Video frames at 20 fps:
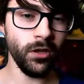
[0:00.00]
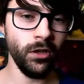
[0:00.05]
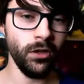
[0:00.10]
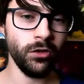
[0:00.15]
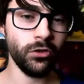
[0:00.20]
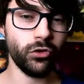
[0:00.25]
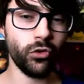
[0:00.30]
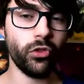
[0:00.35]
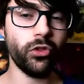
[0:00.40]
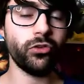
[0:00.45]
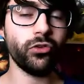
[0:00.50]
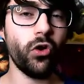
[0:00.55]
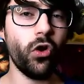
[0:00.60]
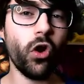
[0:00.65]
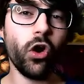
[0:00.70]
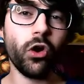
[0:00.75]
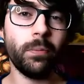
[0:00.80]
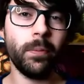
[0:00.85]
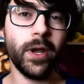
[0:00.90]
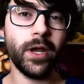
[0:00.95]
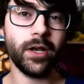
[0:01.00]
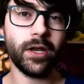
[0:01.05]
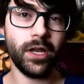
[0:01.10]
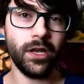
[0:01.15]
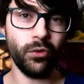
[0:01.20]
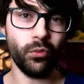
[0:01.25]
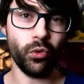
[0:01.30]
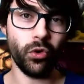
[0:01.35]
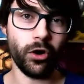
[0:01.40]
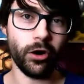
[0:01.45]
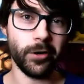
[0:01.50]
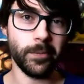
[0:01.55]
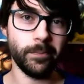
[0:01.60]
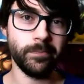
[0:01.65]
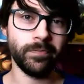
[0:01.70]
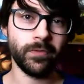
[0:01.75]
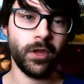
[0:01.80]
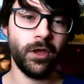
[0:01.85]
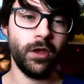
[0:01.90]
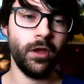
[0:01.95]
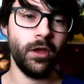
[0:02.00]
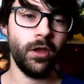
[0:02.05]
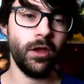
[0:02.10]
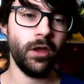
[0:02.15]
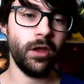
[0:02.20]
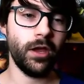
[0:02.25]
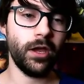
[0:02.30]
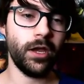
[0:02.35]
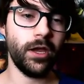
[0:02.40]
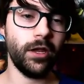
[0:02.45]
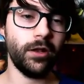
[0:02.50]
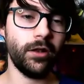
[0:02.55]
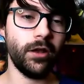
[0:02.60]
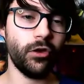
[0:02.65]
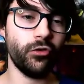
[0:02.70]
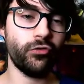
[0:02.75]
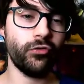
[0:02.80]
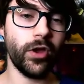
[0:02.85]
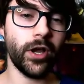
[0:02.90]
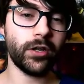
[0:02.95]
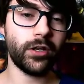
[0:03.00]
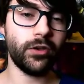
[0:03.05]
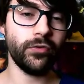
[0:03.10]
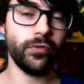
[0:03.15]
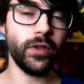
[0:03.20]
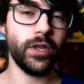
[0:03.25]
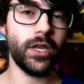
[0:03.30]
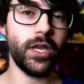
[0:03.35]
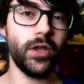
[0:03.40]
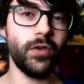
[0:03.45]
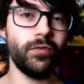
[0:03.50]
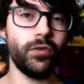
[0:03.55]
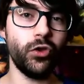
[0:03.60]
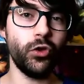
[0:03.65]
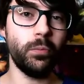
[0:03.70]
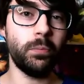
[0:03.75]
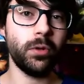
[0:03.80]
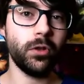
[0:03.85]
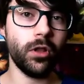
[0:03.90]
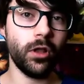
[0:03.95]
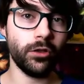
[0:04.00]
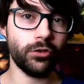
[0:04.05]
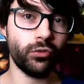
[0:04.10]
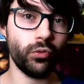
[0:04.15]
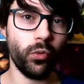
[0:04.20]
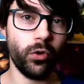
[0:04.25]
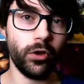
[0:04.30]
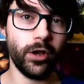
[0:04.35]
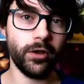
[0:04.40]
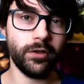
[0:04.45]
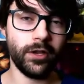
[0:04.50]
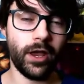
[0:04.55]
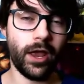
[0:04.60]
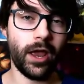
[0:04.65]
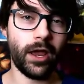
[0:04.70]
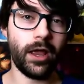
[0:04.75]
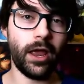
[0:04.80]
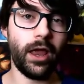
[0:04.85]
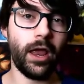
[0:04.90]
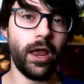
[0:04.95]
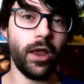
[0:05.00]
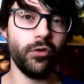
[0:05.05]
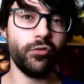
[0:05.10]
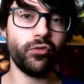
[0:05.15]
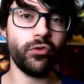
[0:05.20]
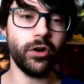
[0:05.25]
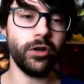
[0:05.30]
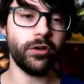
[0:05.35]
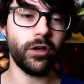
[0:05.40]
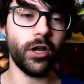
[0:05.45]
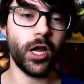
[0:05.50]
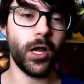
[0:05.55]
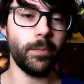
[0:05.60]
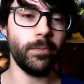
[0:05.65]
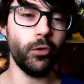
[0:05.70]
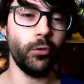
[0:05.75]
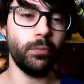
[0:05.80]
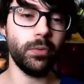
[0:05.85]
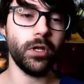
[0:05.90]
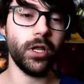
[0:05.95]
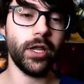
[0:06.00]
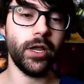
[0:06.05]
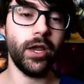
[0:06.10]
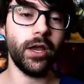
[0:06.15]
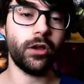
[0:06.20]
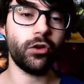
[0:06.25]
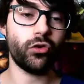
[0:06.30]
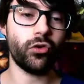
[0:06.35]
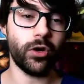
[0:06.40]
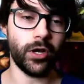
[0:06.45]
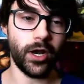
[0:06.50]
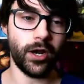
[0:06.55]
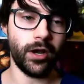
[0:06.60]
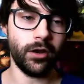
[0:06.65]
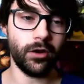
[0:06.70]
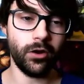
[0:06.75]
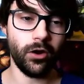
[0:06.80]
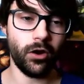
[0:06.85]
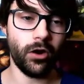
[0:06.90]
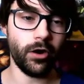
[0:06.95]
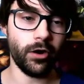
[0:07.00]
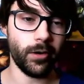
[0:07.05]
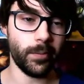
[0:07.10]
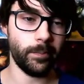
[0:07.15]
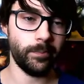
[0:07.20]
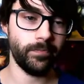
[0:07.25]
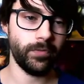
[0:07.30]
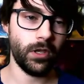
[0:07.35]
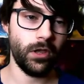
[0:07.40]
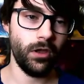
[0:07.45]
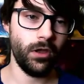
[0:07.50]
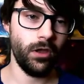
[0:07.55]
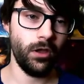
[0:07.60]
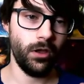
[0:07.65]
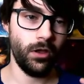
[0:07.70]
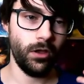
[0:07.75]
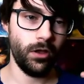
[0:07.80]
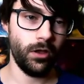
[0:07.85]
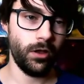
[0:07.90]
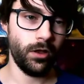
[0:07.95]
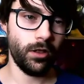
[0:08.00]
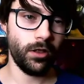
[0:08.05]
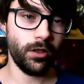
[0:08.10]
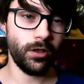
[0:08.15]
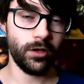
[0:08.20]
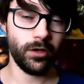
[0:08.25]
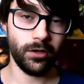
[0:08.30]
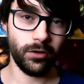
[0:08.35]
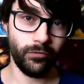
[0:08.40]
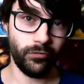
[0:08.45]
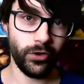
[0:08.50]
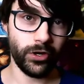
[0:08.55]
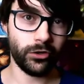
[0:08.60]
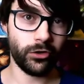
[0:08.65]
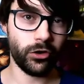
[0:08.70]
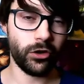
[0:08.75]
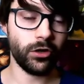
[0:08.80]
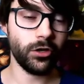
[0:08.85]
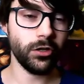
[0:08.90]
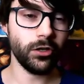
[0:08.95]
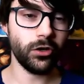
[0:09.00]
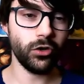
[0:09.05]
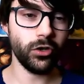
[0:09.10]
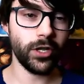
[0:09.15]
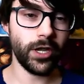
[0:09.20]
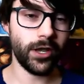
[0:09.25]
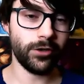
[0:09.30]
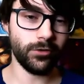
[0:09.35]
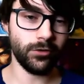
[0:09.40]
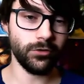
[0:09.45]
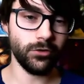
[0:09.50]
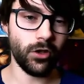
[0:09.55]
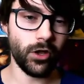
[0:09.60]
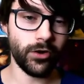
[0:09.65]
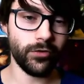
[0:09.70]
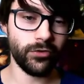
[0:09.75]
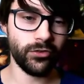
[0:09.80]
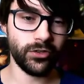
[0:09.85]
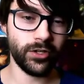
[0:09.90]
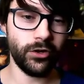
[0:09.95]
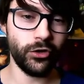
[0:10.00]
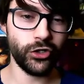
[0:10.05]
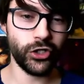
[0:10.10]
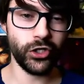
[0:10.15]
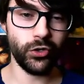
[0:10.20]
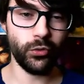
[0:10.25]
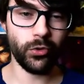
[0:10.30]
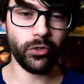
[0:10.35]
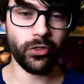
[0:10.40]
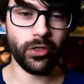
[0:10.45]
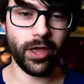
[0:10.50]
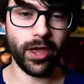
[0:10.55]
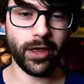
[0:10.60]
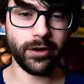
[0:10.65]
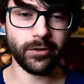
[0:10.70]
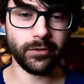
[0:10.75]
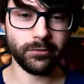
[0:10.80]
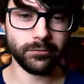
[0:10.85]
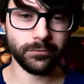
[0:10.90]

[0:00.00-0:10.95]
So this Augment keyword, it effectively gives you +1 attack every time you play a created card. Viktor clearly has a lot of synergy with that.